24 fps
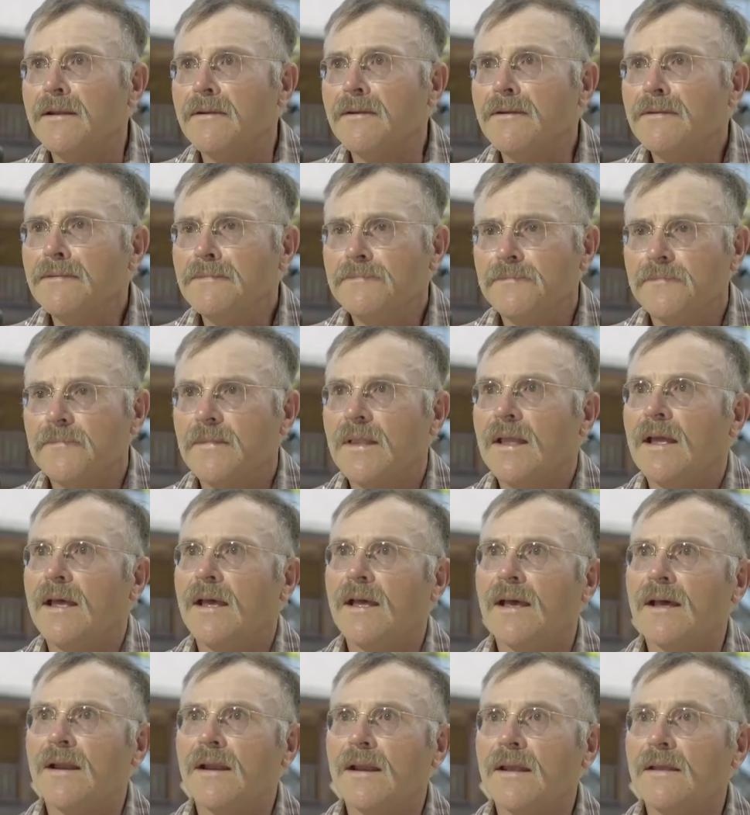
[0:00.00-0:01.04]
there,
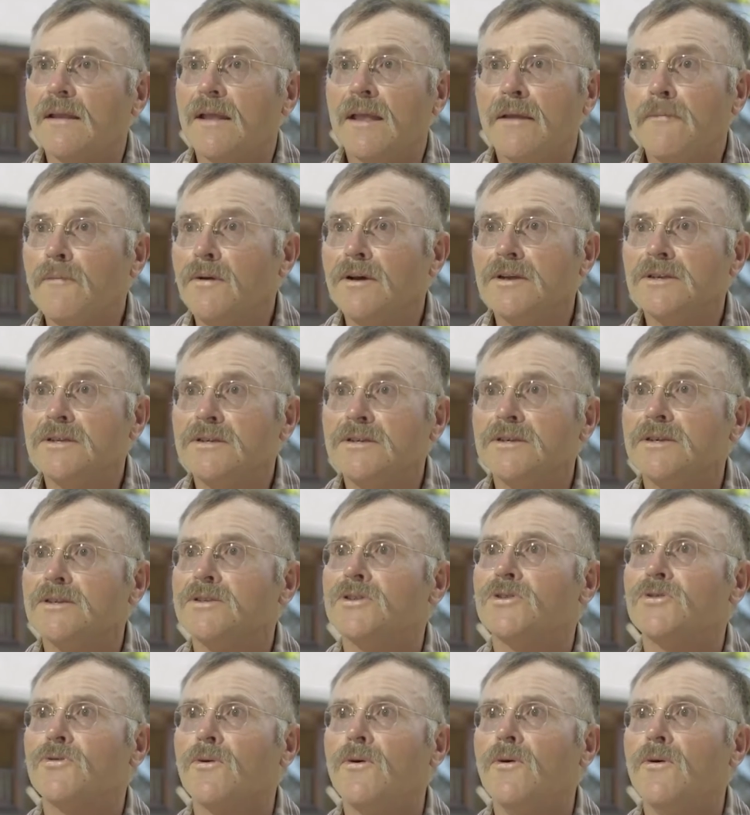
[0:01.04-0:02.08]
and it wasn't
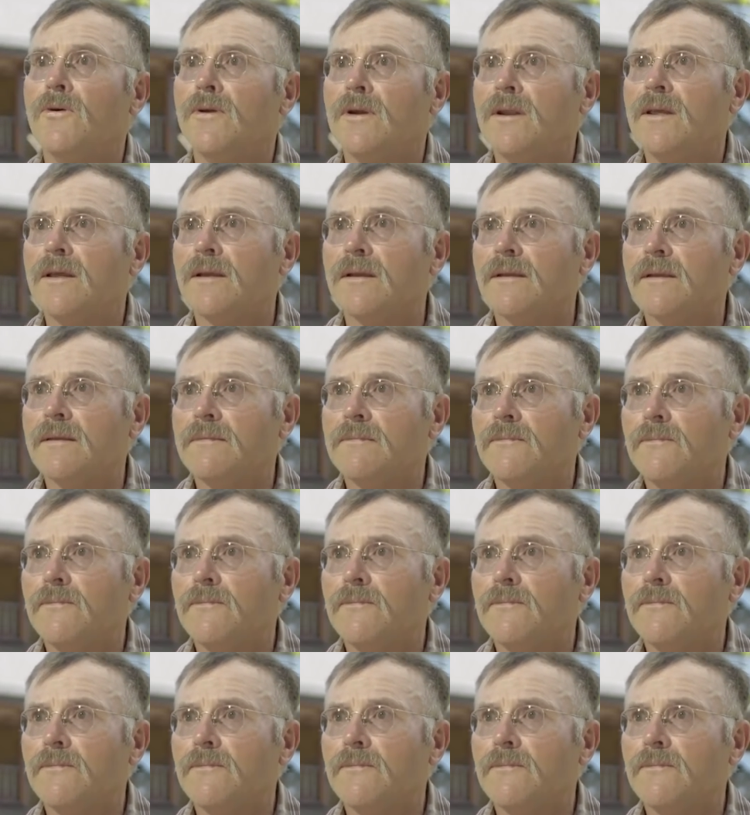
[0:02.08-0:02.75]
just thrown in,